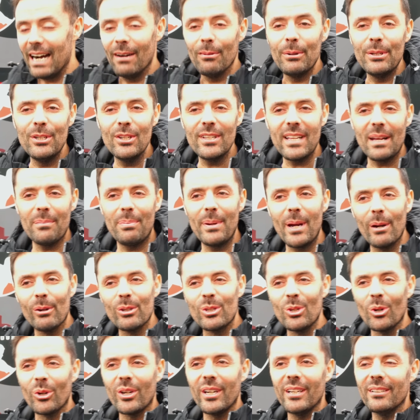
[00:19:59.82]
We knew that pair
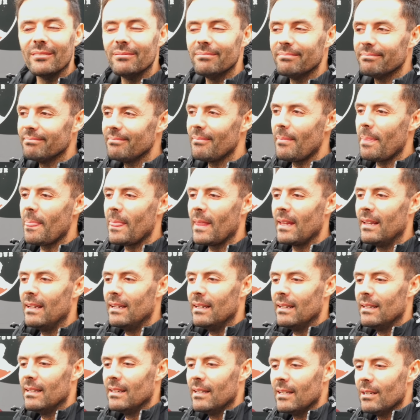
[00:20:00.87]
was hooking.
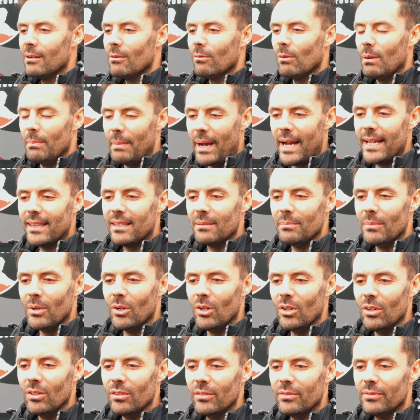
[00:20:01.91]
We made the
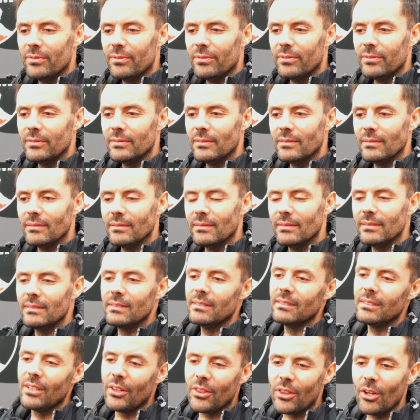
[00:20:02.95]
move.
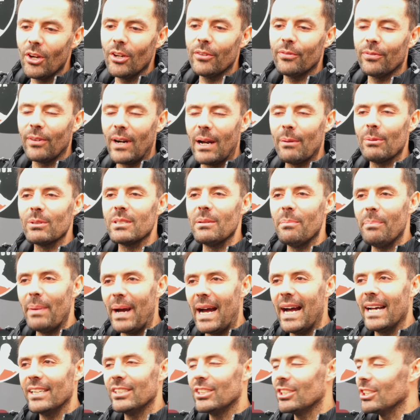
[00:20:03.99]
Third frame was a
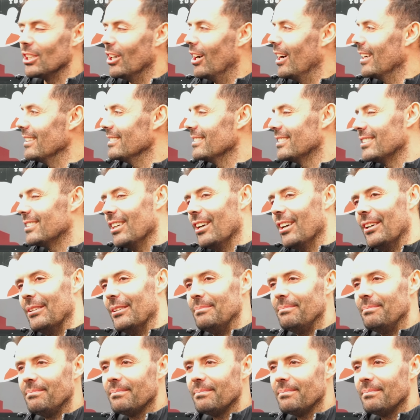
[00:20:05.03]
bad shot, and so